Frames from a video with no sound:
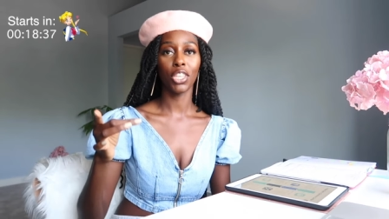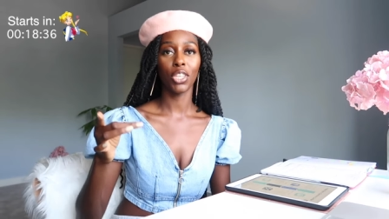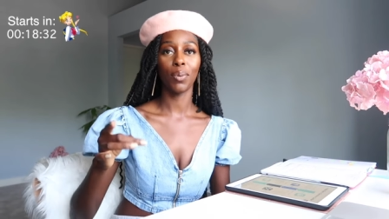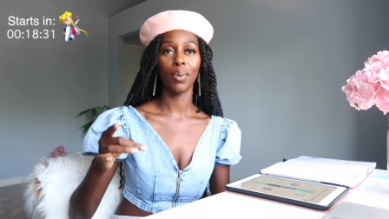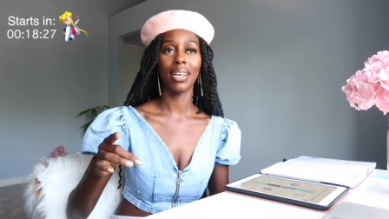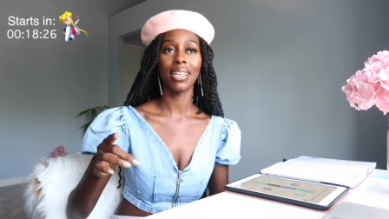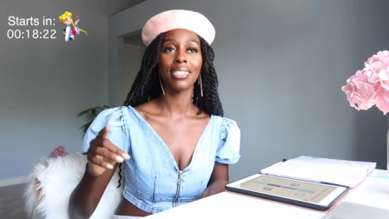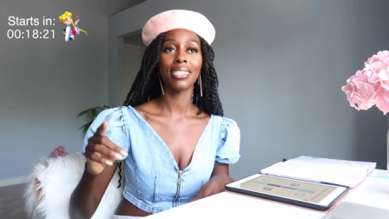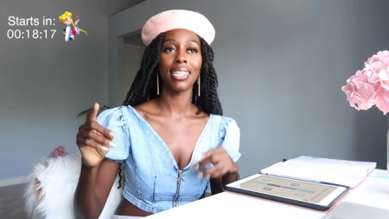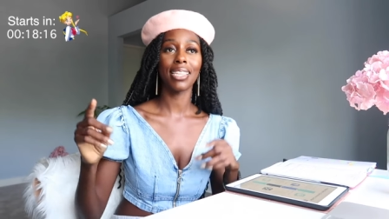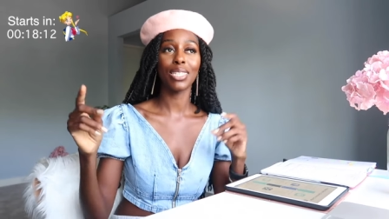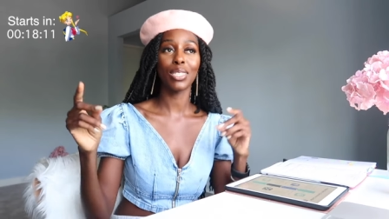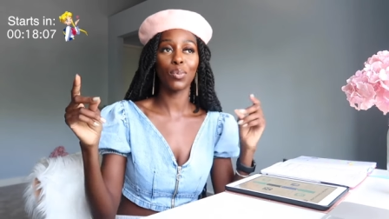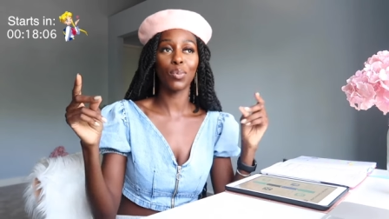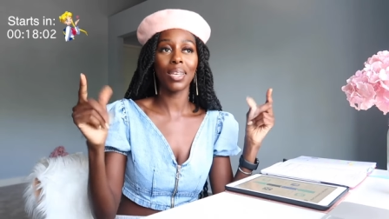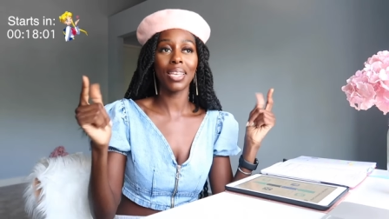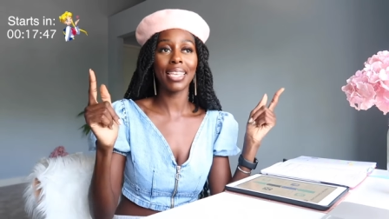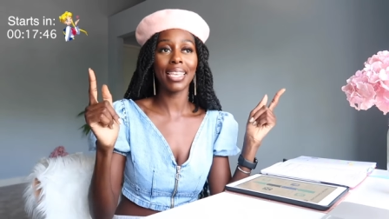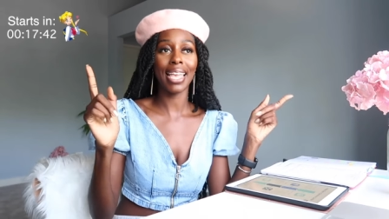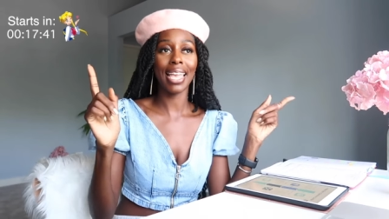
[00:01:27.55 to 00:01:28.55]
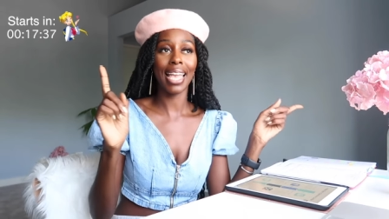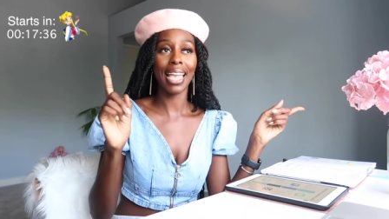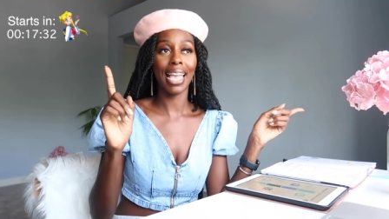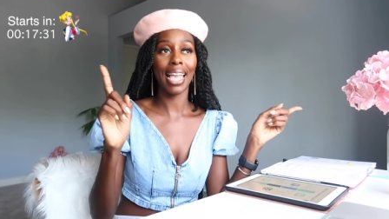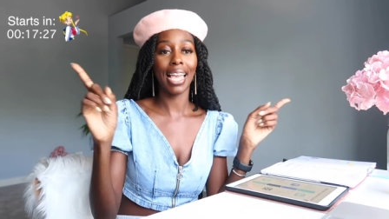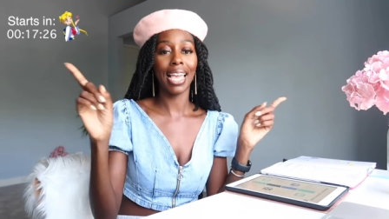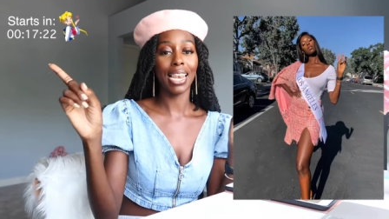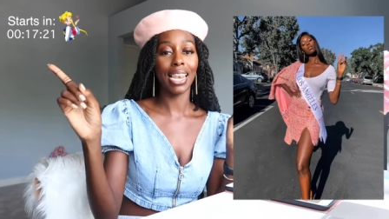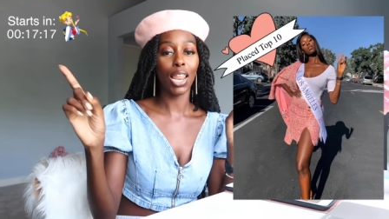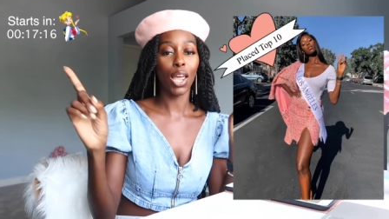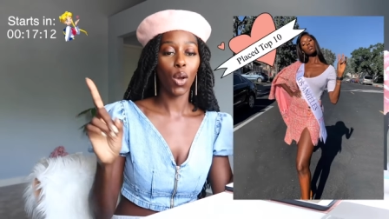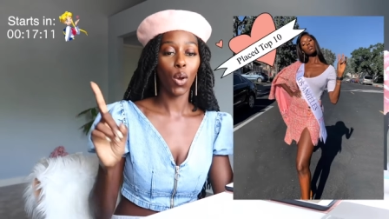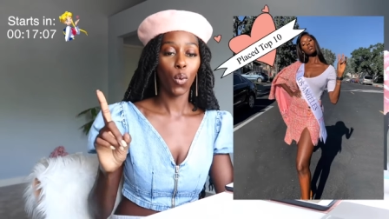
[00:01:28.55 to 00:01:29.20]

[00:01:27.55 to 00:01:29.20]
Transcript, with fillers: U S this weekend.